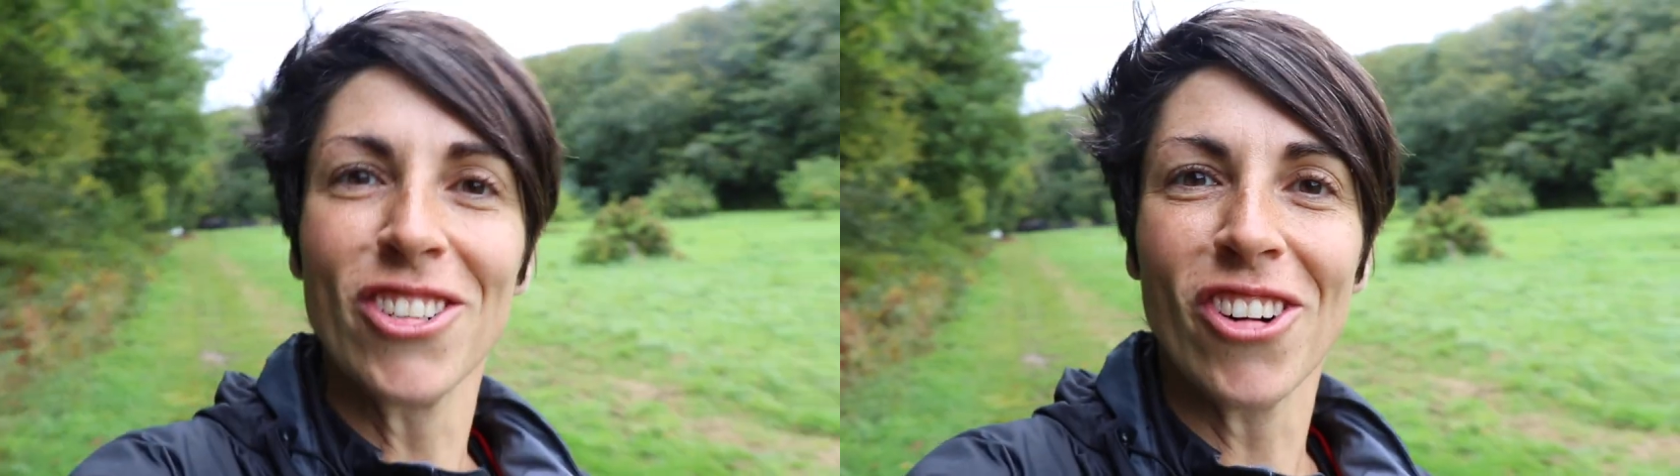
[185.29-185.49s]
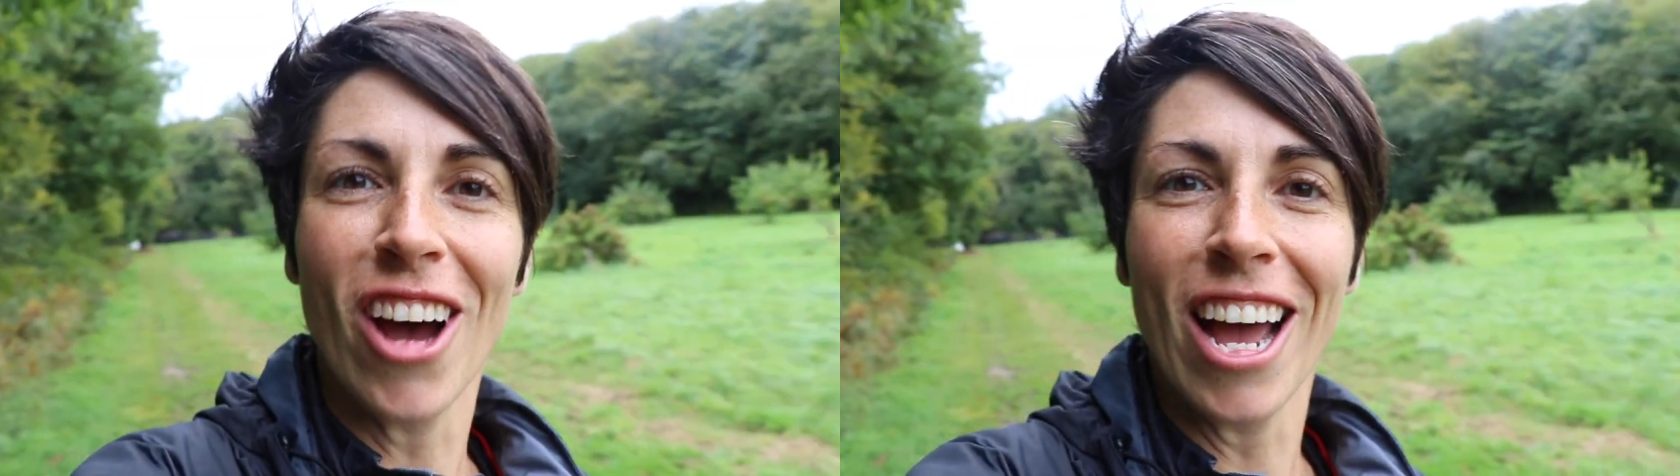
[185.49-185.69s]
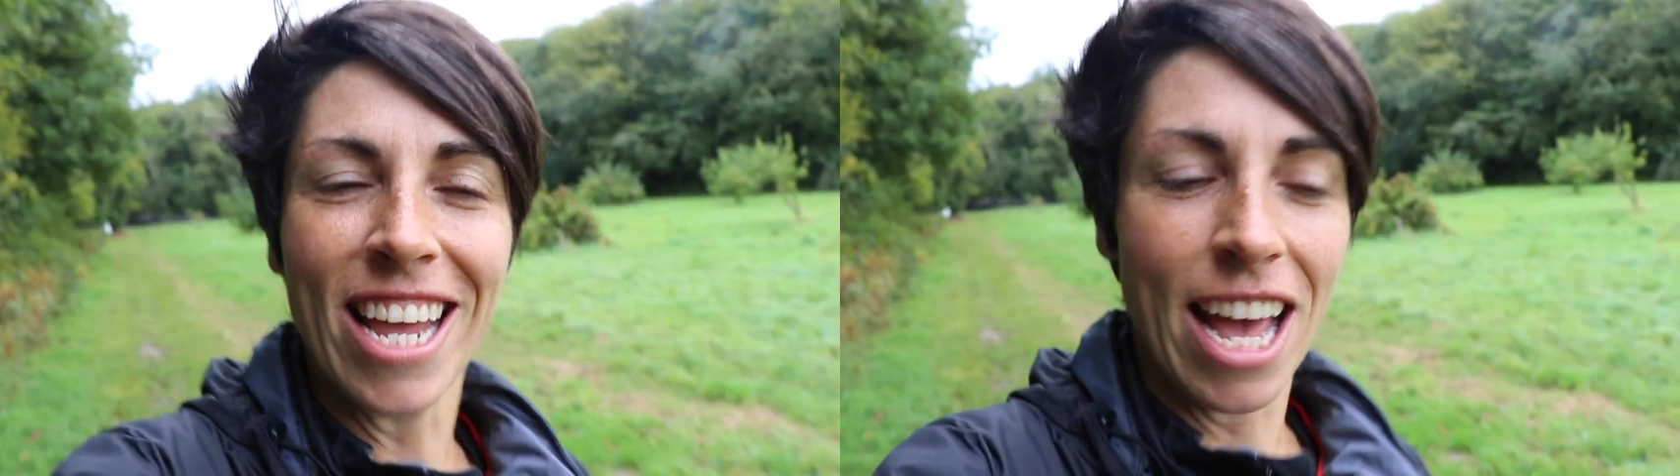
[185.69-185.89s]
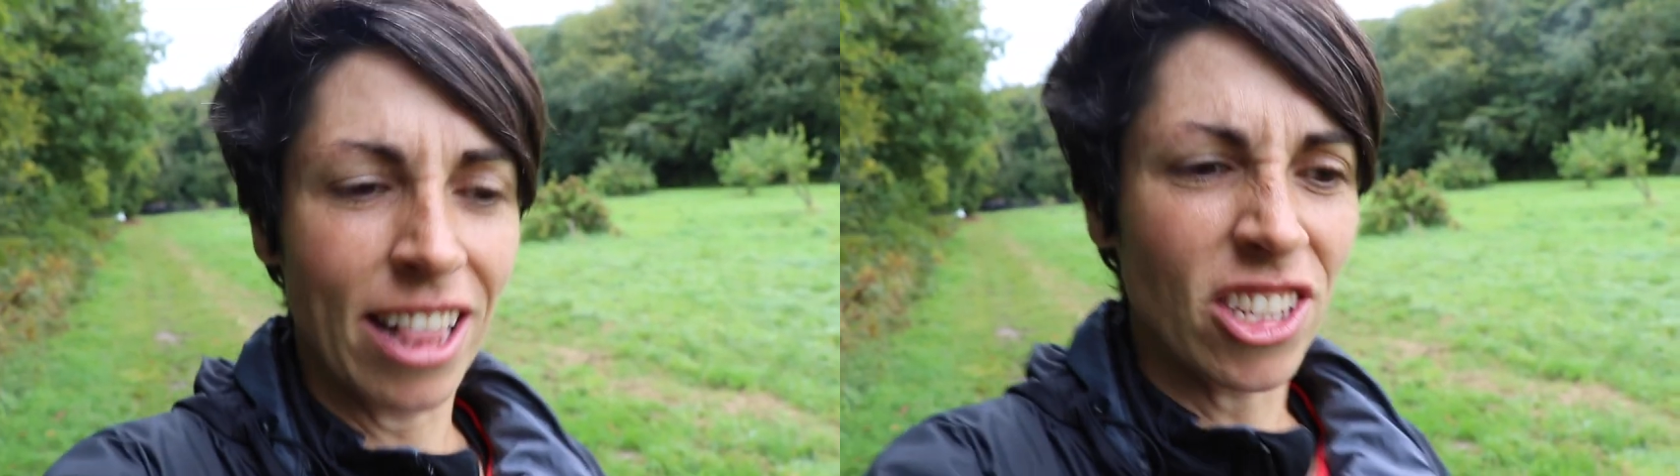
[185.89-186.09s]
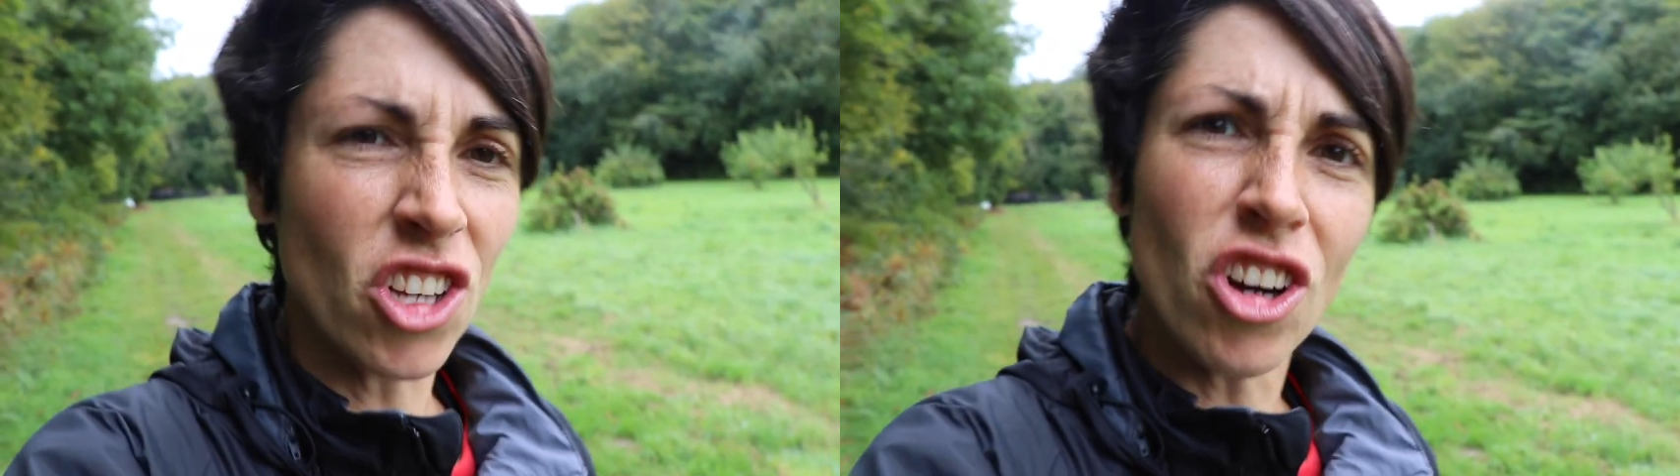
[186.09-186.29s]
dry
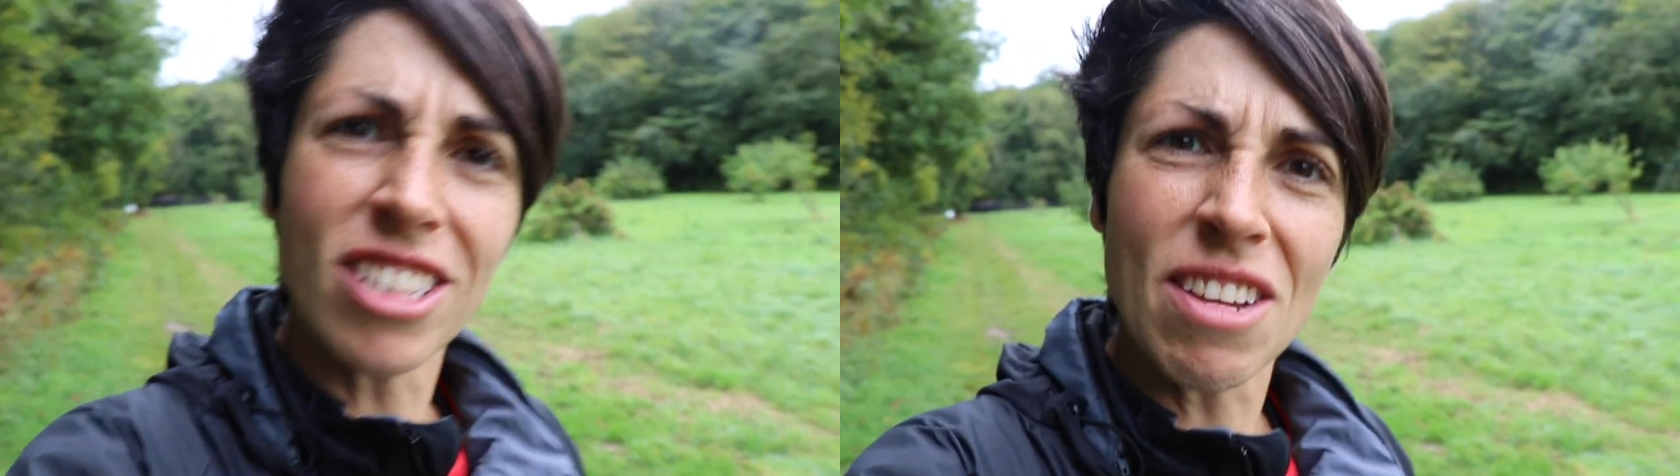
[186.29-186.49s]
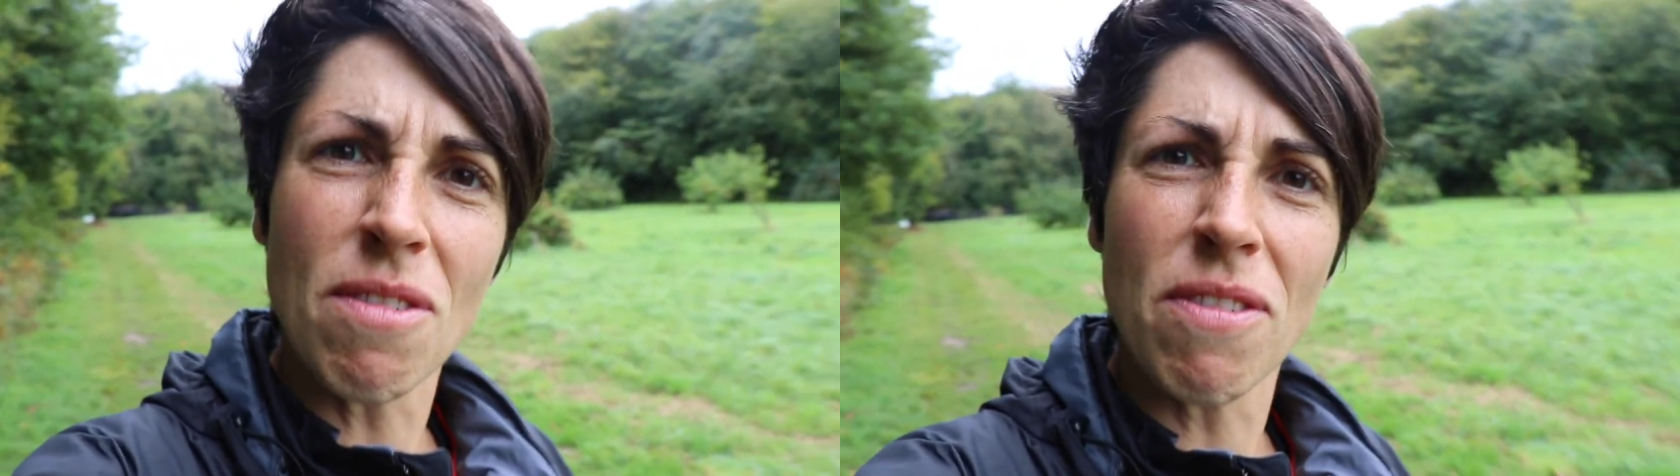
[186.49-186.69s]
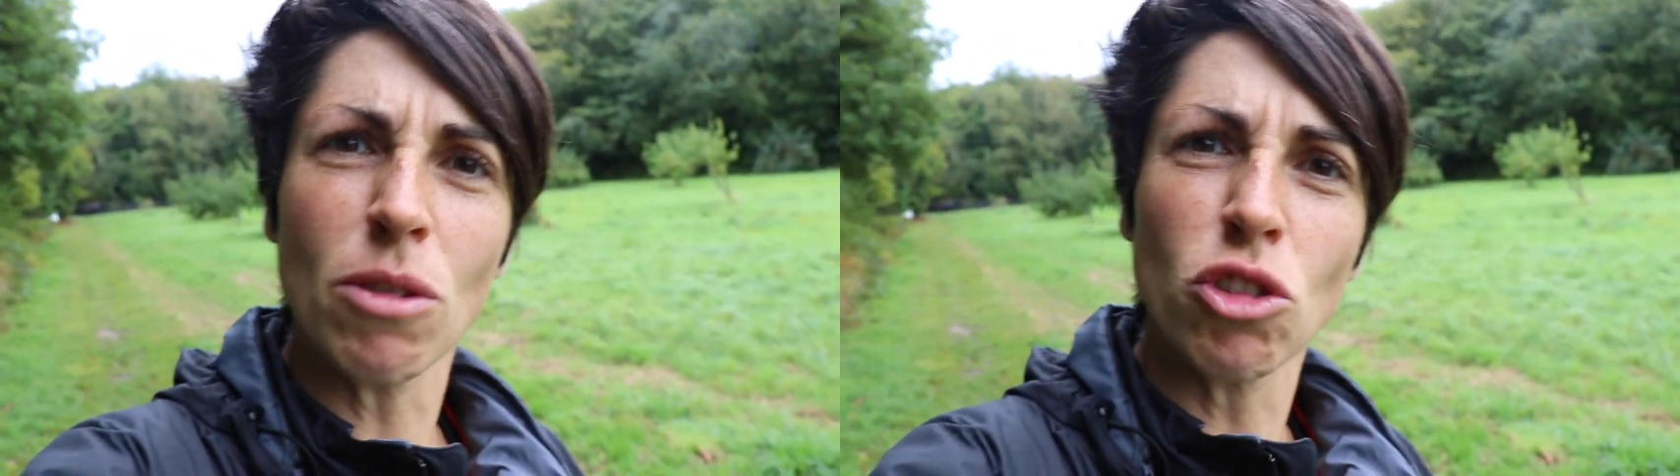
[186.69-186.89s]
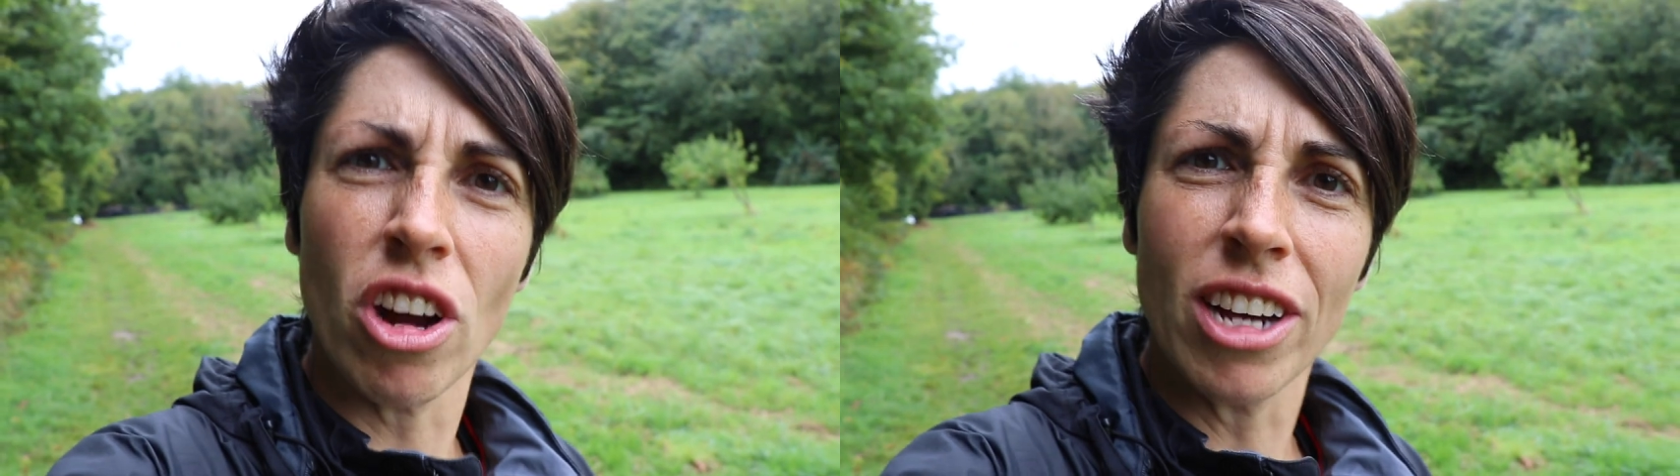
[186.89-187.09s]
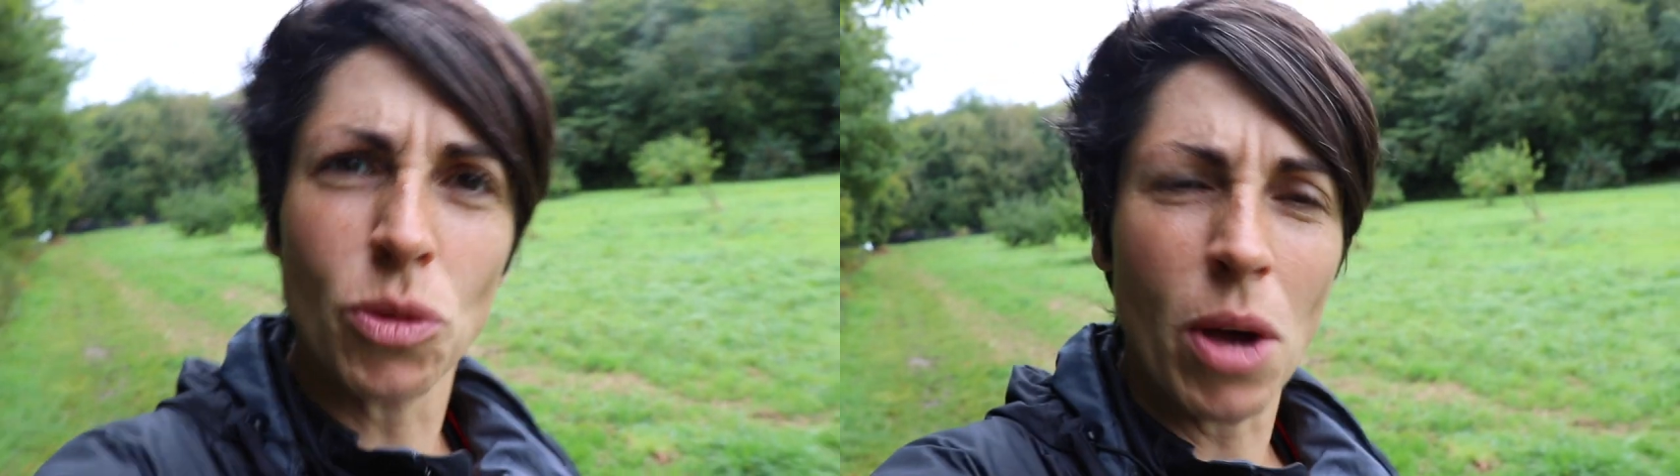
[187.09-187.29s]
and the socks even feel
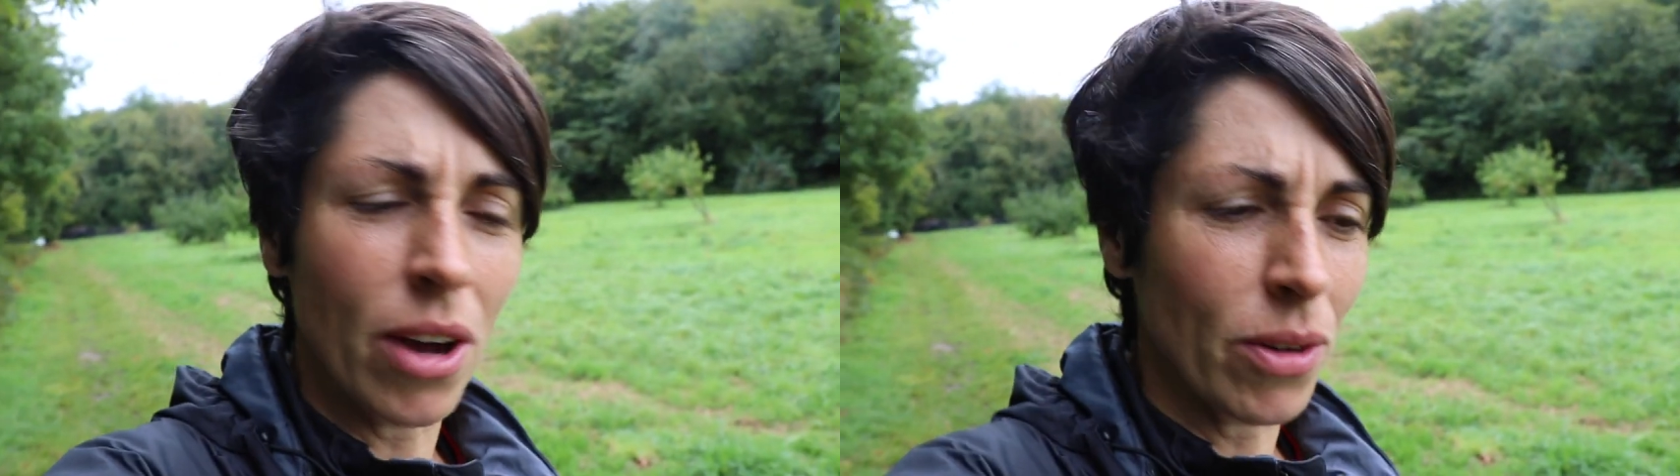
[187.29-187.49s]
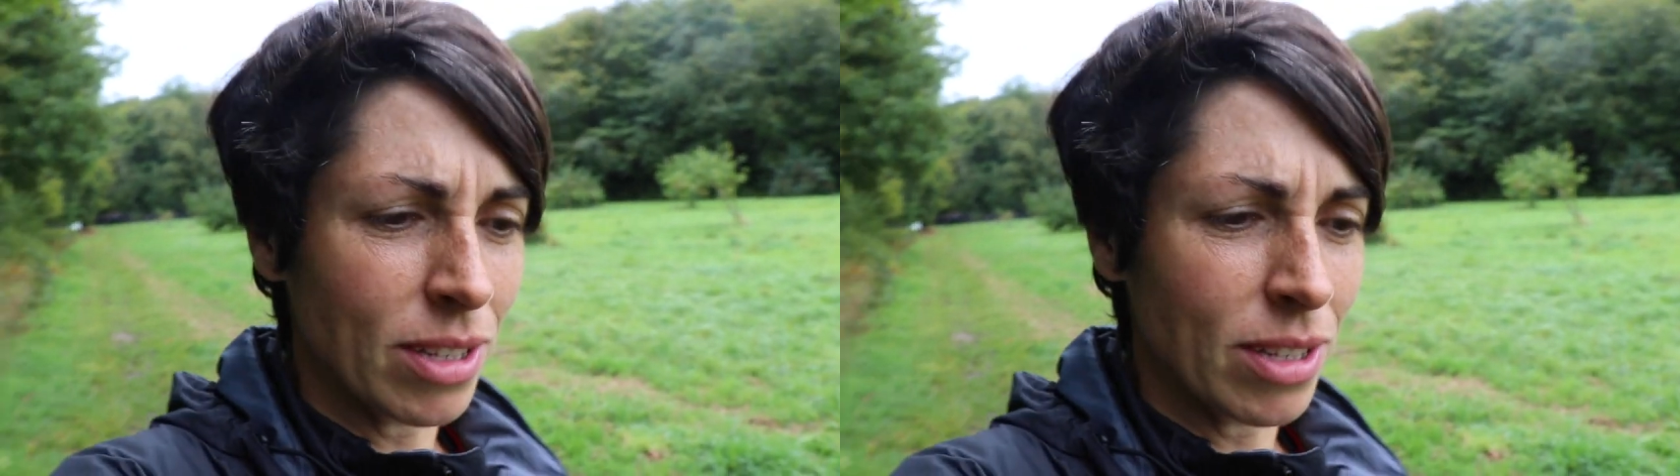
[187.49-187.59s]
dry as well.